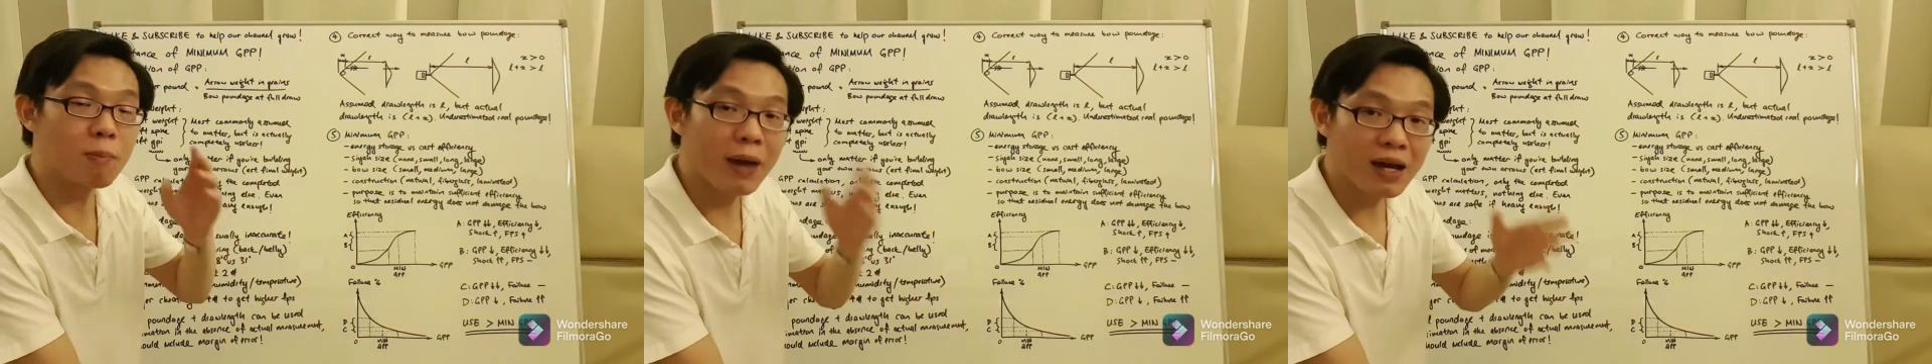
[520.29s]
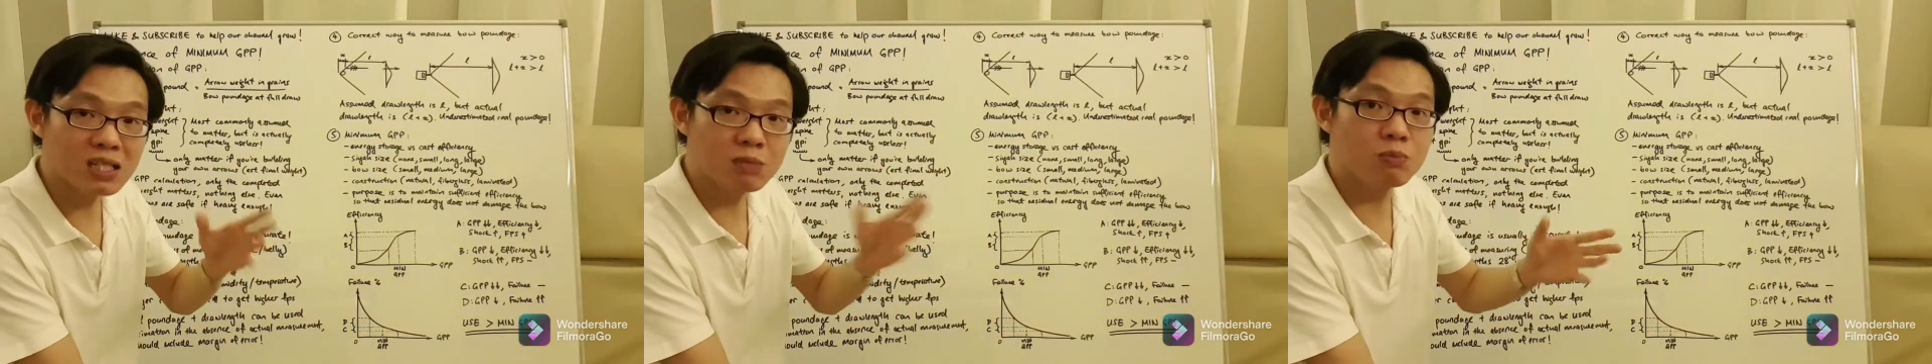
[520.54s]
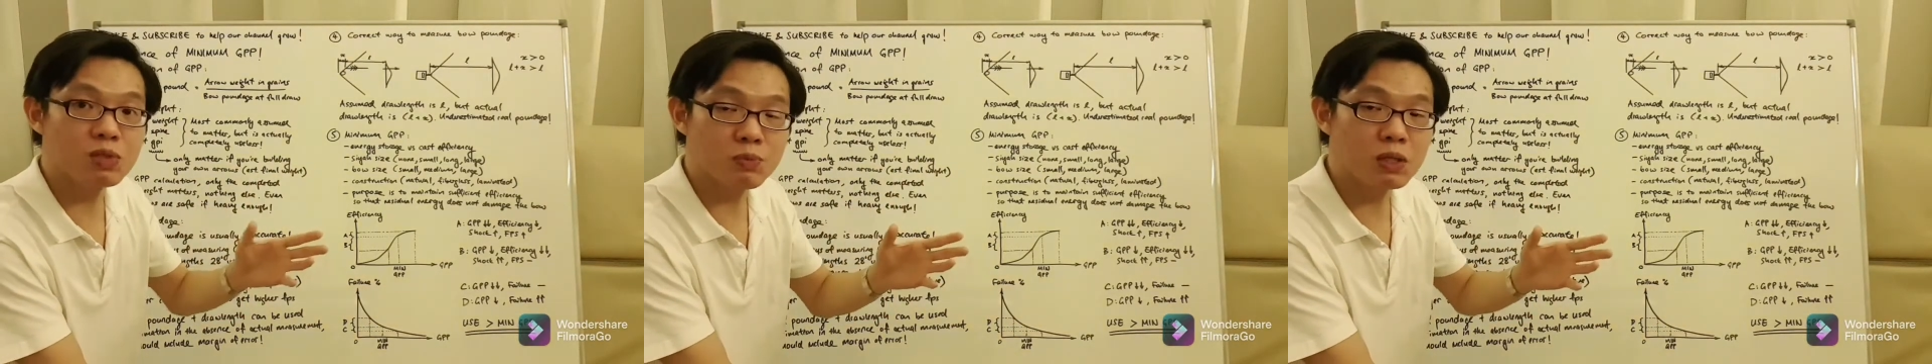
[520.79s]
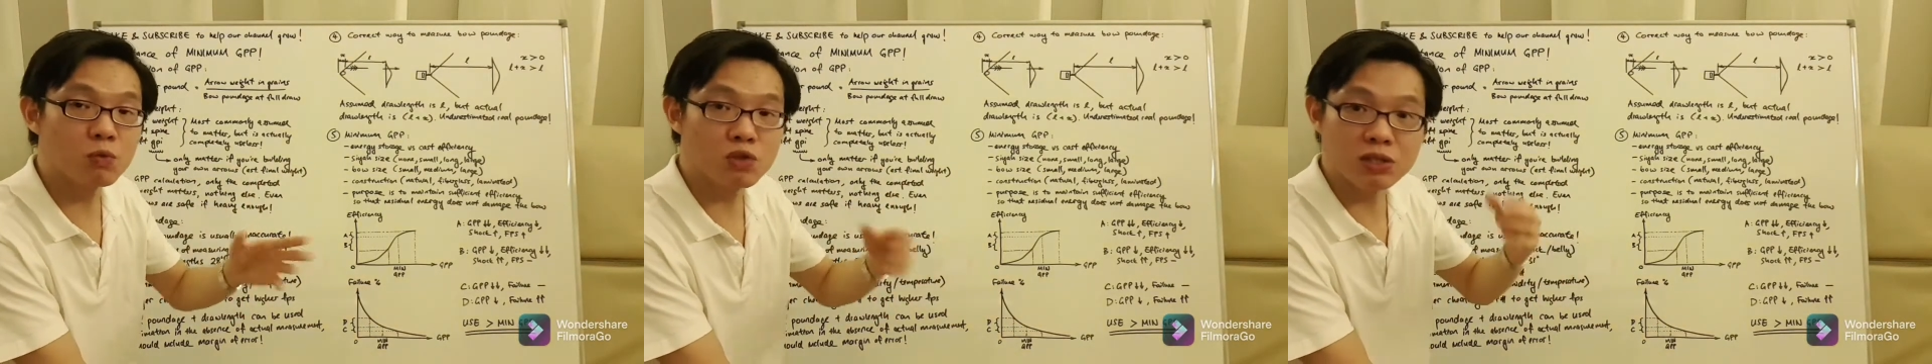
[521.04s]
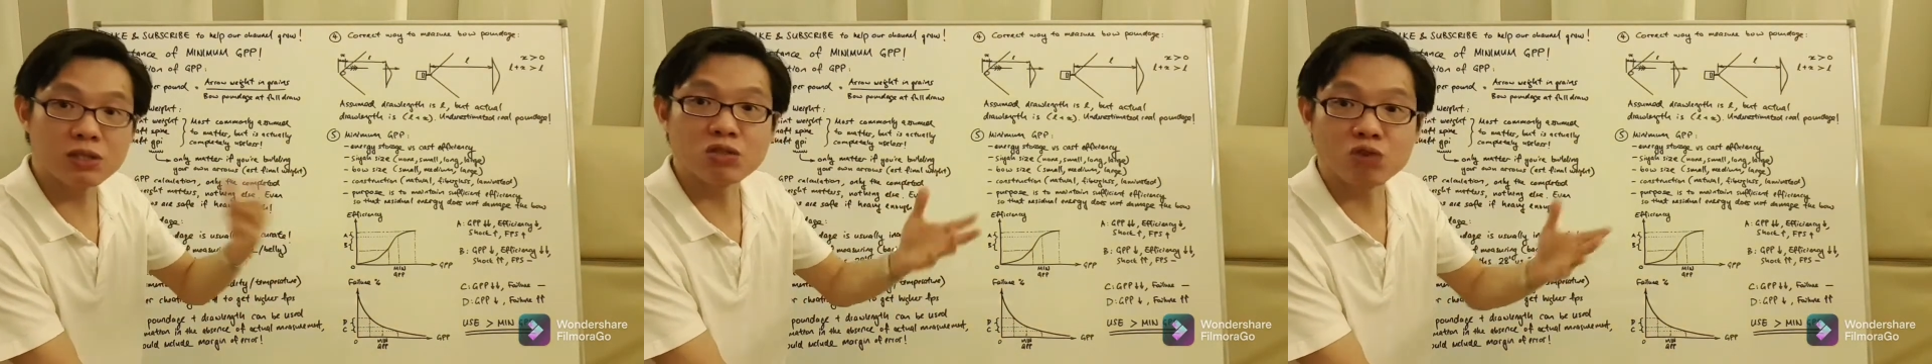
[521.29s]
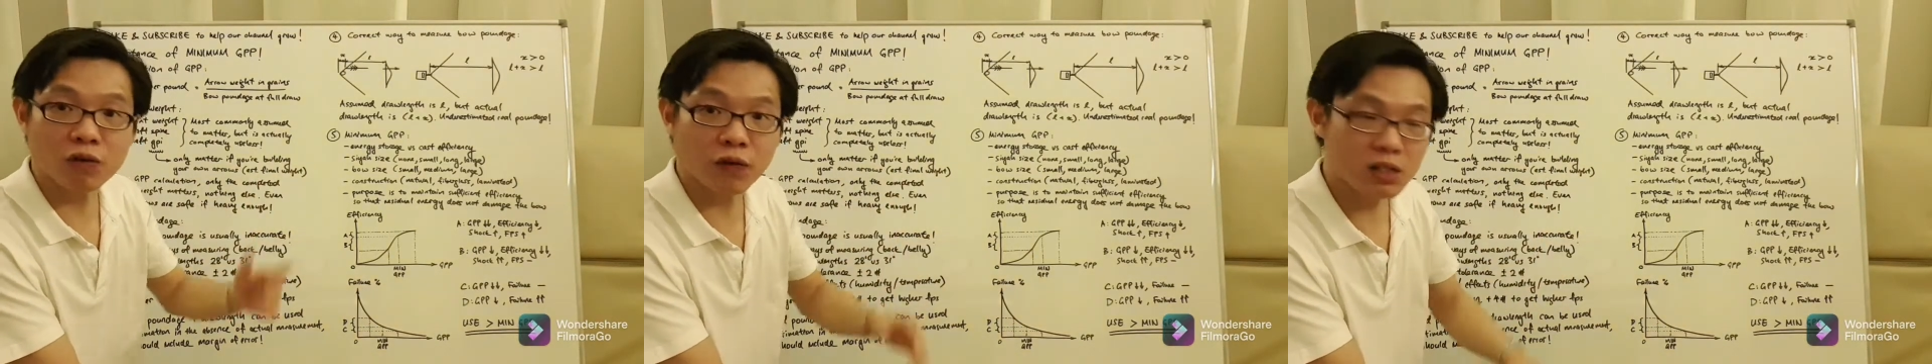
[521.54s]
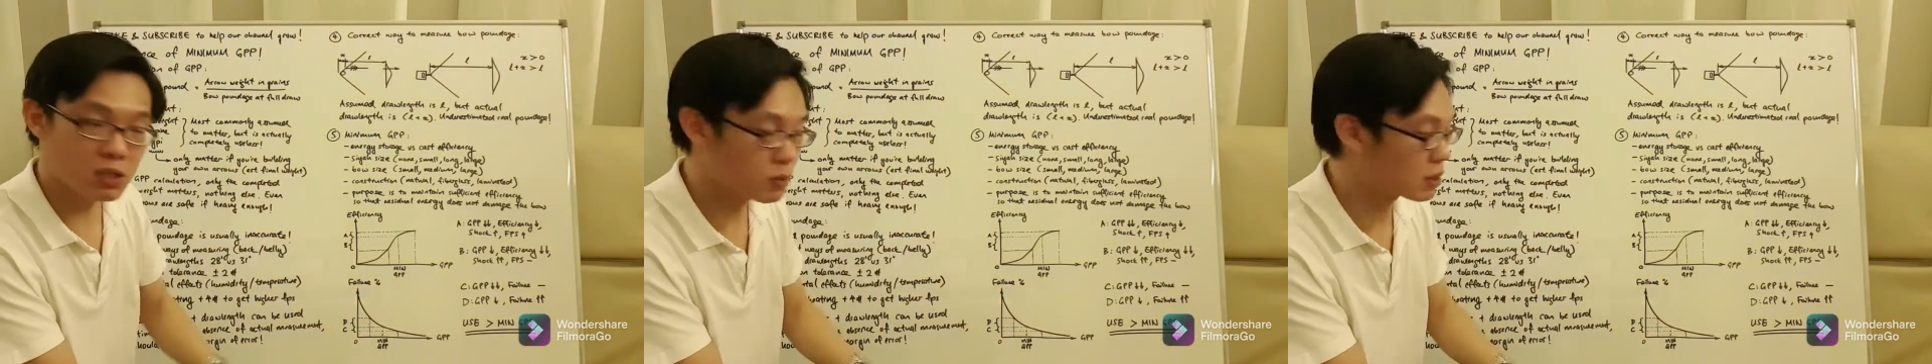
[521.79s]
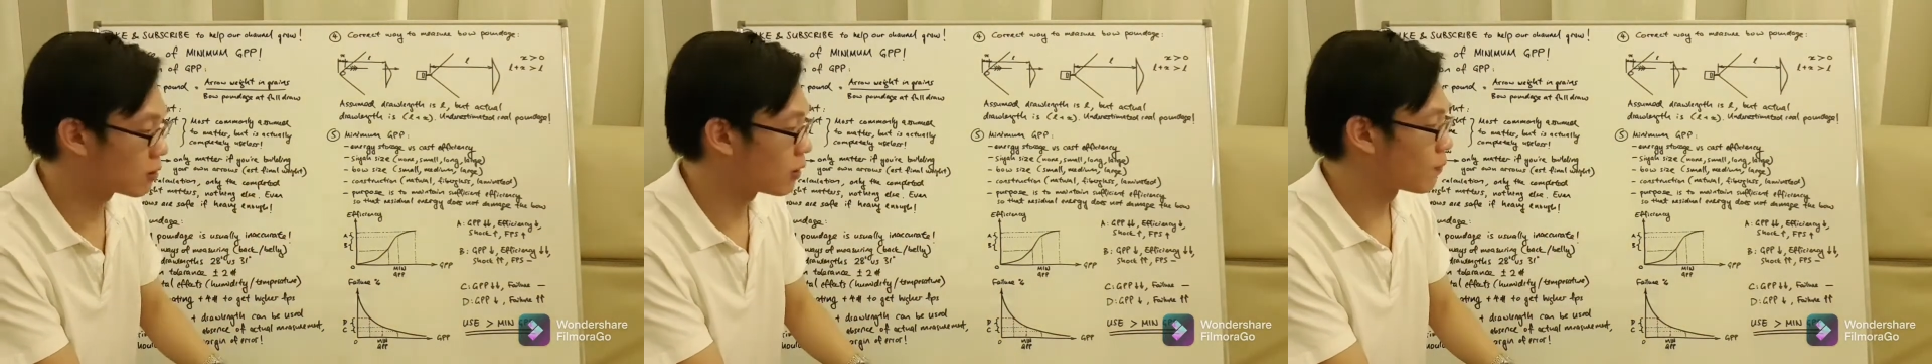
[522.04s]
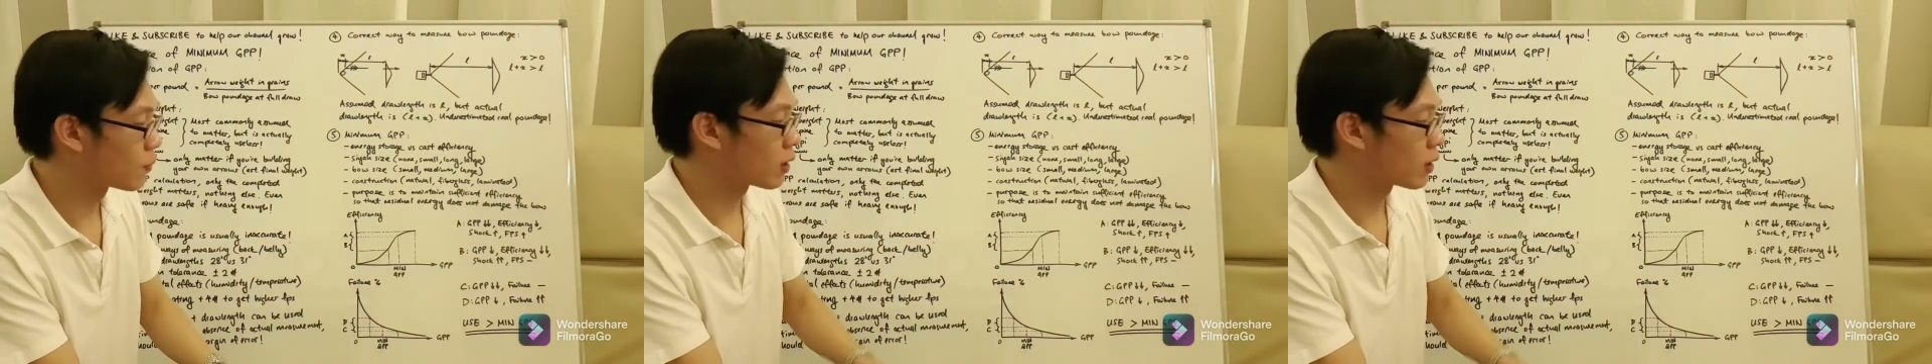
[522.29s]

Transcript: maximum speed, which is the dry fire speed.